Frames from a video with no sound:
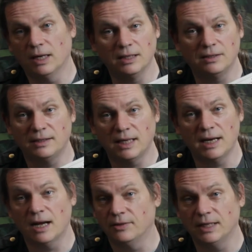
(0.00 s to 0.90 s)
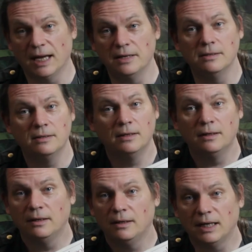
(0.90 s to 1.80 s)
It's 10 out of 10.
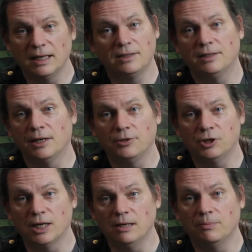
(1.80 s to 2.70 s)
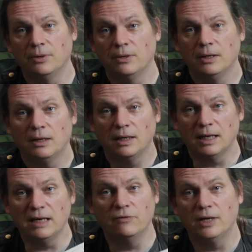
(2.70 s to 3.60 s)
It's dirt cheap.
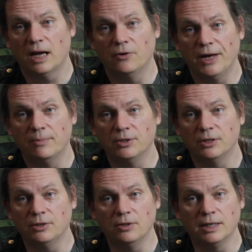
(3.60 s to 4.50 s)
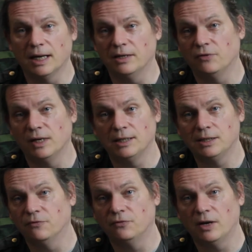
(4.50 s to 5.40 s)
Even now on Amazon, you can get it for
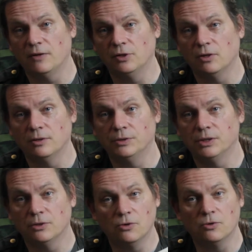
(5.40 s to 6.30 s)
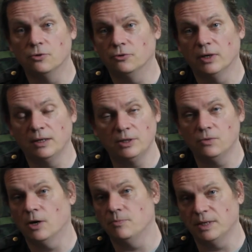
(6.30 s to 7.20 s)
less than $5. Order it.
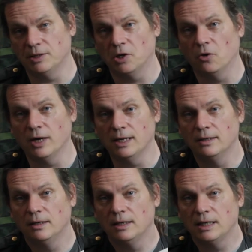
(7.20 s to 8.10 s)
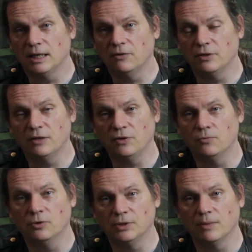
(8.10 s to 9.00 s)
You won't be sorry. Even if
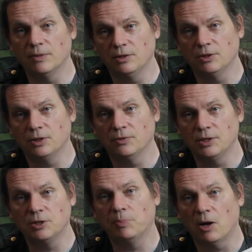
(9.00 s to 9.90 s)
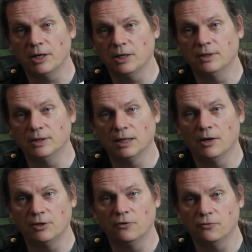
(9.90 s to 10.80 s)
you want something just to inspire you into
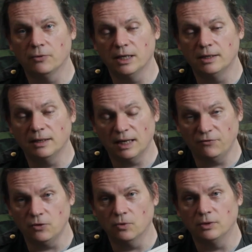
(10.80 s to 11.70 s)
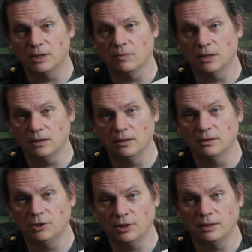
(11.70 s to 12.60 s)
going off-grid, if you want something that
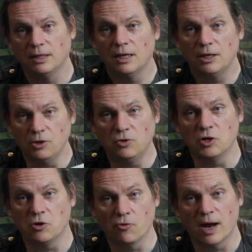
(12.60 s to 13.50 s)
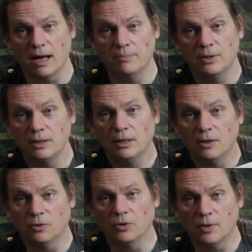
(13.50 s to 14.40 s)
will just you can grab
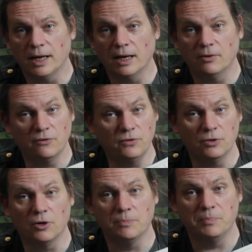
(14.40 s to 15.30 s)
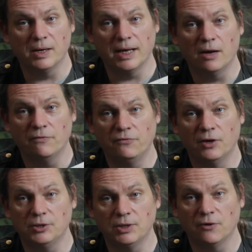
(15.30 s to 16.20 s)
on the way out, if you've got to bug out and
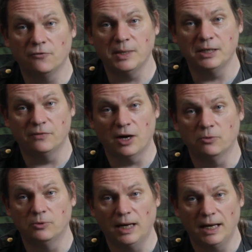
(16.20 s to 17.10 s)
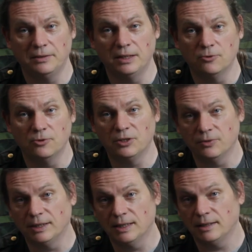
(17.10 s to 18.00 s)
find yourself a piece of arable land in order
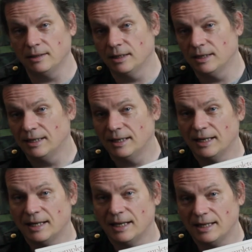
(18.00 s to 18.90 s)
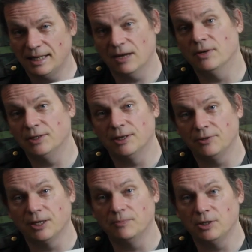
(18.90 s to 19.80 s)
to exist, there is no
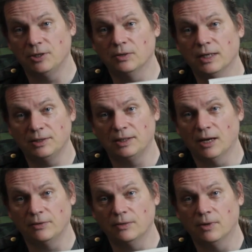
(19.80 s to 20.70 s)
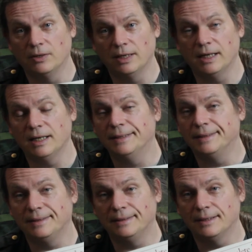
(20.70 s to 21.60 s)
substitute. It's the only one. It
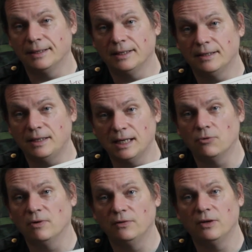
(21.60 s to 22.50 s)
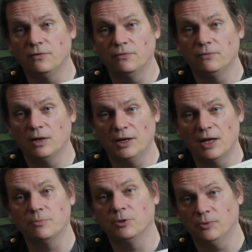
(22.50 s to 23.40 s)
is the equivalent of
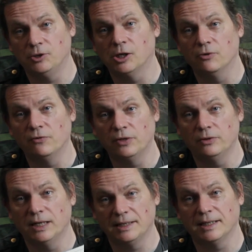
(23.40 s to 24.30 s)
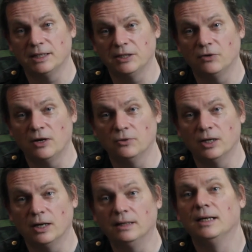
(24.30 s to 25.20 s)
another book which I'll review, the SAS Survival
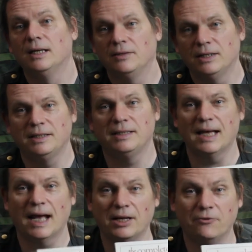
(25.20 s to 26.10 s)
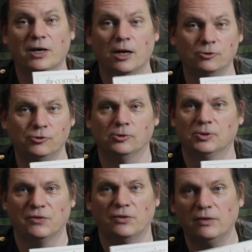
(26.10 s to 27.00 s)
Guide. This is the
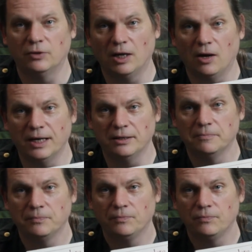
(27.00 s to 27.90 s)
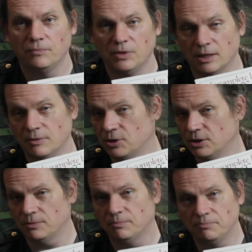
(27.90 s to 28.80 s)
Agricultural Survival Guide. You know,
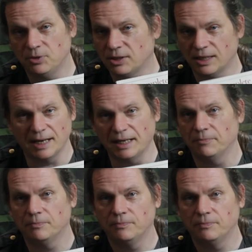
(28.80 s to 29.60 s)
just get it.